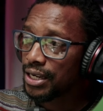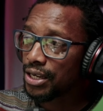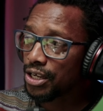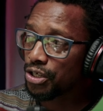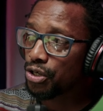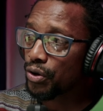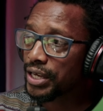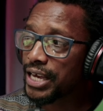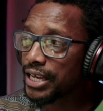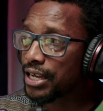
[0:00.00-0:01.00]
You're
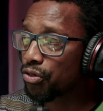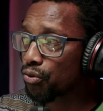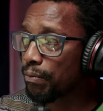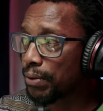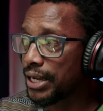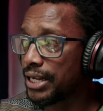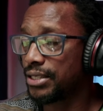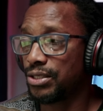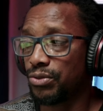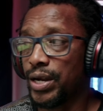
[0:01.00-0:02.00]
kicking through a player
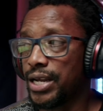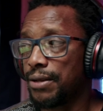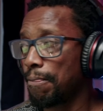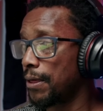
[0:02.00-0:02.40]
this way,